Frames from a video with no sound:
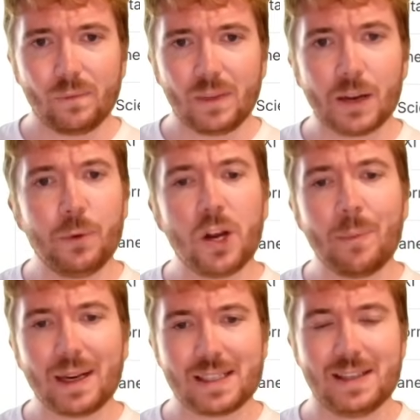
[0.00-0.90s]
If we go
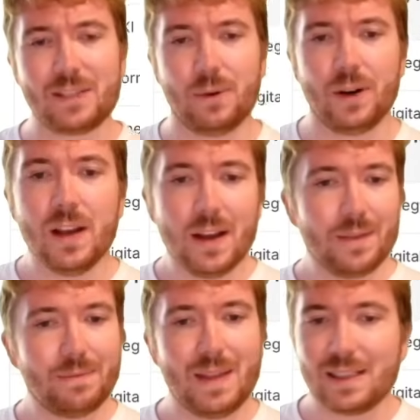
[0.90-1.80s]
back to this one,
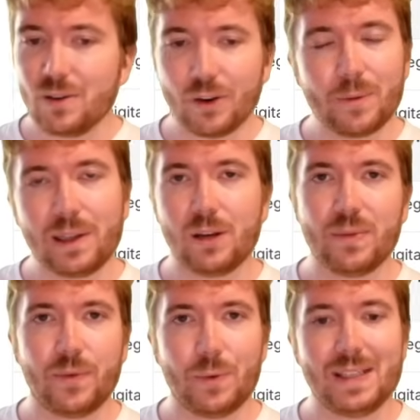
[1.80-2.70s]
it's not going to be long
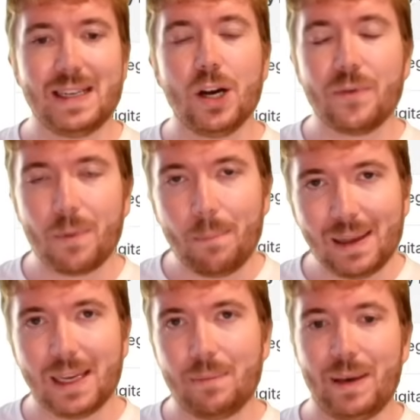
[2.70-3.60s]
before we see over 1
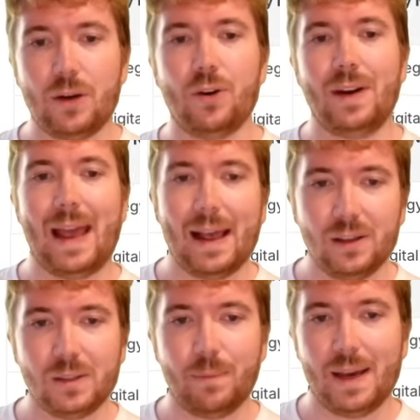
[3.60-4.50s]
million Bitcoin
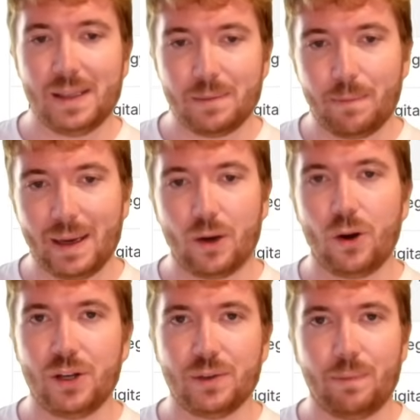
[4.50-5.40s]
held by these
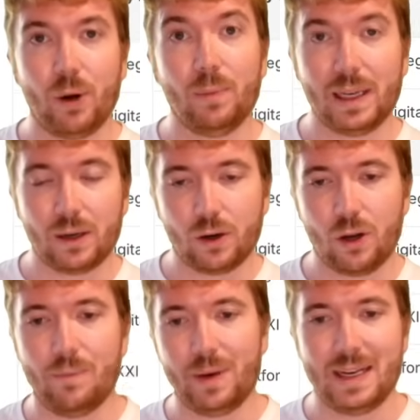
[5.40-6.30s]
Bitcoin public
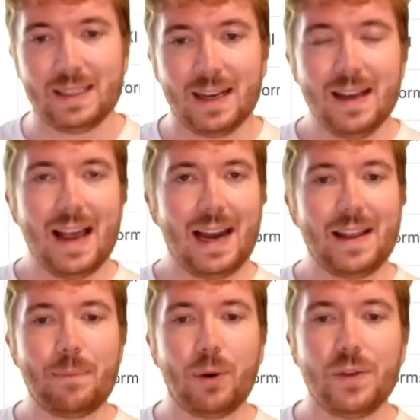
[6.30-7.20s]
companies. And at
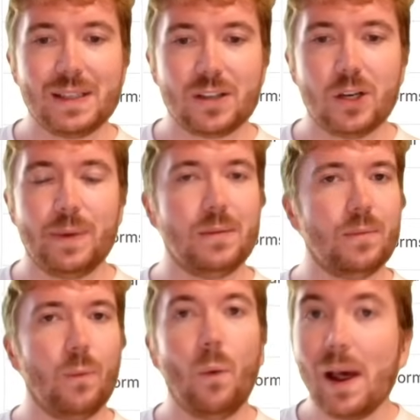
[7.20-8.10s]
that point, this is going to
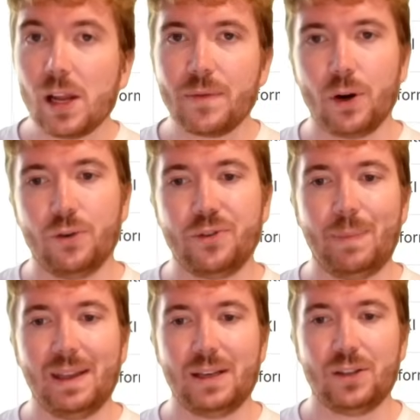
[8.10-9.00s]
be well over $100
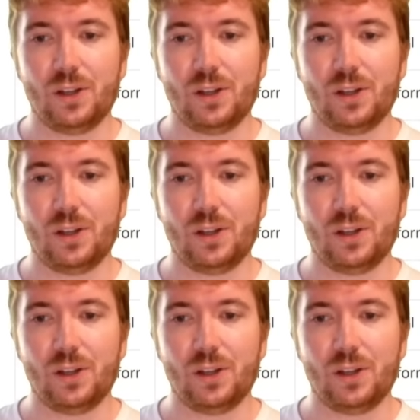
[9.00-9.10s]
billion.